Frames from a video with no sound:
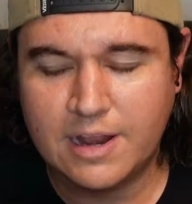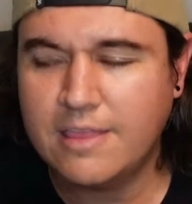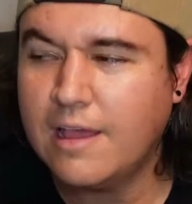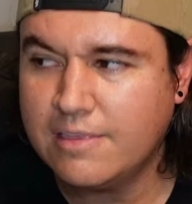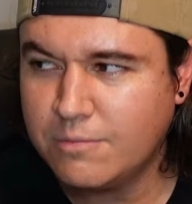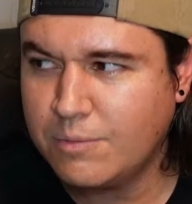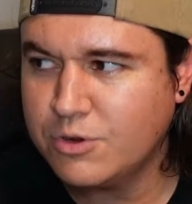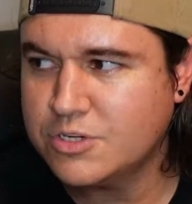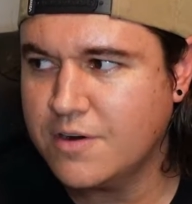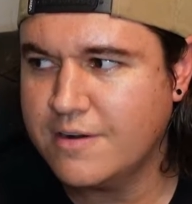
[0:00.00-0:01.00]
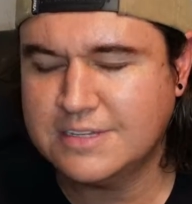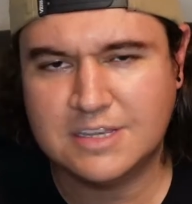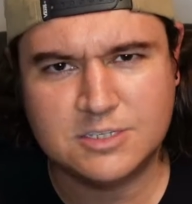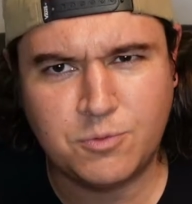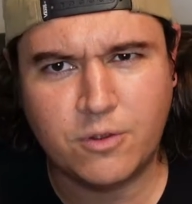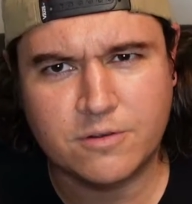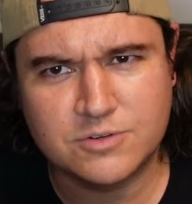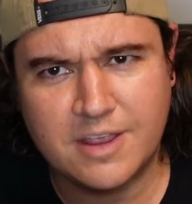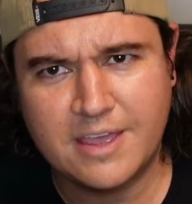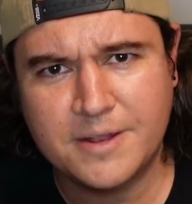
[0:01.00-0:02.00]
And I'm pretty sure I already said
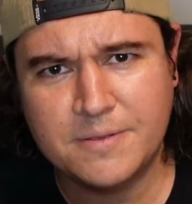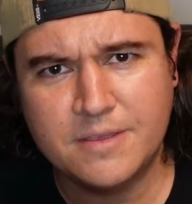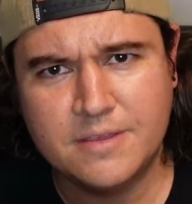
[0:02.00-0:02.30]
spoilers, right?